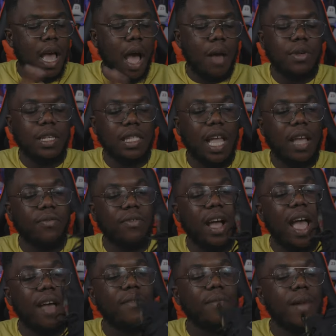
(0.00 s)
I'm just thankful
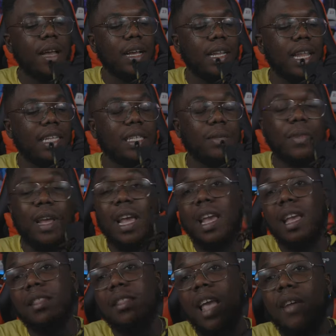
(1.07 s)
I have in my collection,
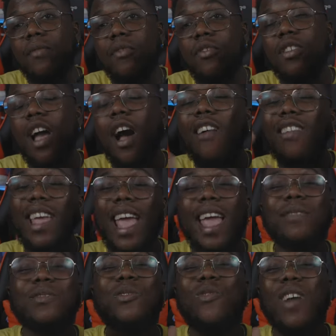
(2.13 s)
man. Thankful y'all
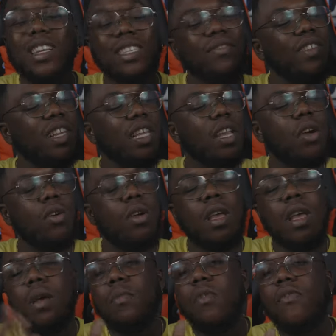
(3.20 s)
came to watch the video.
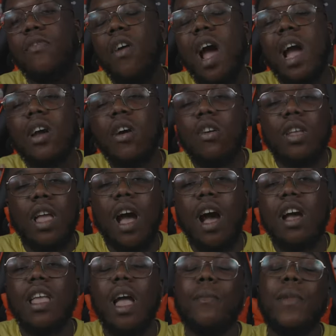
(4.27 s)
Before I go,
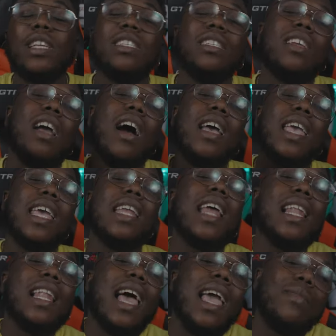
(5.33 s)
y'all, y'all make sure y'all hit
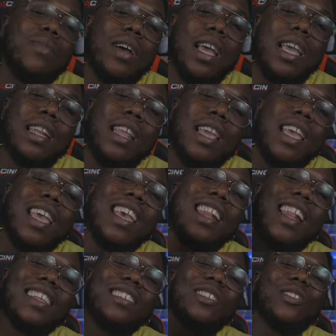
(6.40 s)
that like button hit
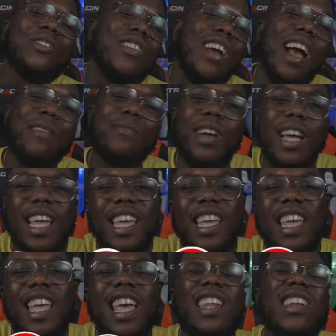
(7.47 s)
that subscribe button,
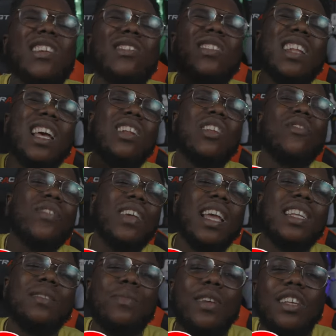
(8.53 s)
and also that
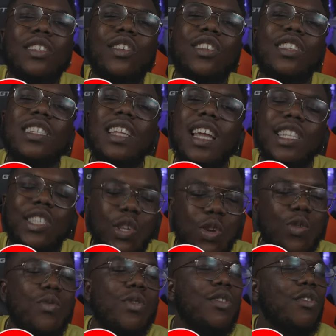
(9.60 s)
notification bell so you stay in
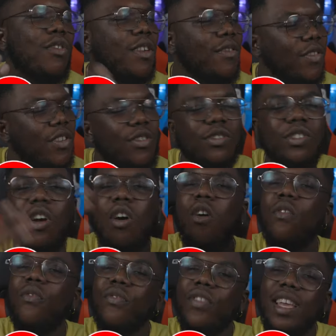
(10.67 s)
tune with the reviews, the
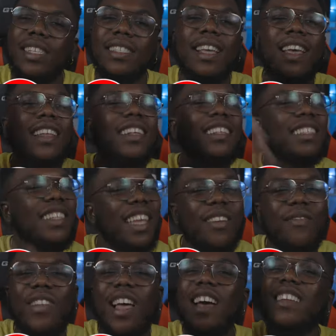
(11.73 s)
on feast, the
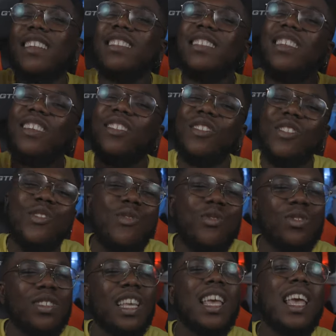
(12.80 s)
sneaker vlog, and the sneaker
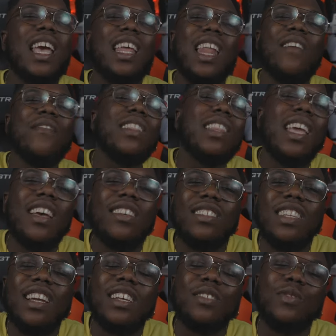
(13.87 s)
news, and everything else
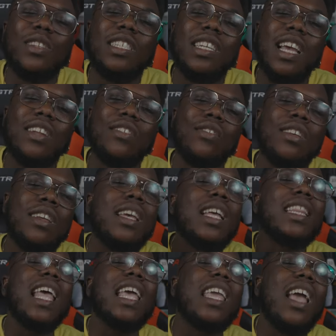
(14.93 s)
that comes with the channel.
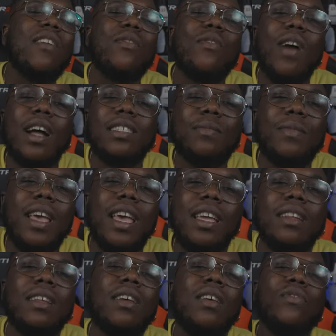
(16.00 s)
Thank y'all for watching,
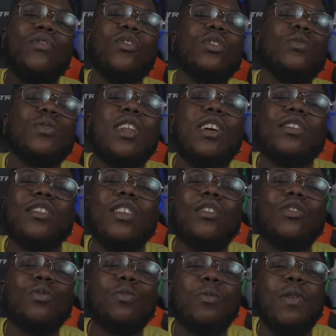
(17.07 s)
man. Future belongs to
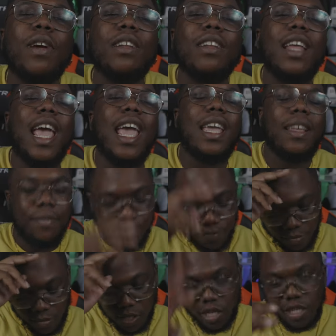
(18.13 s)
those who prepare today.
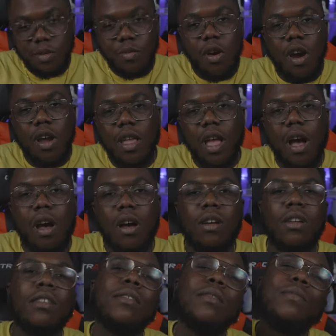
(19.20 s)
Till tomorrow,
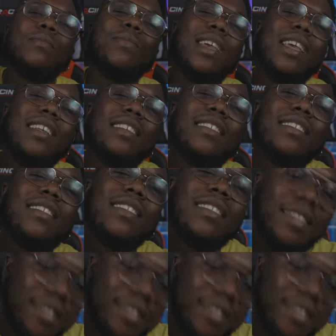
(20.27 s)
y'all. Peace.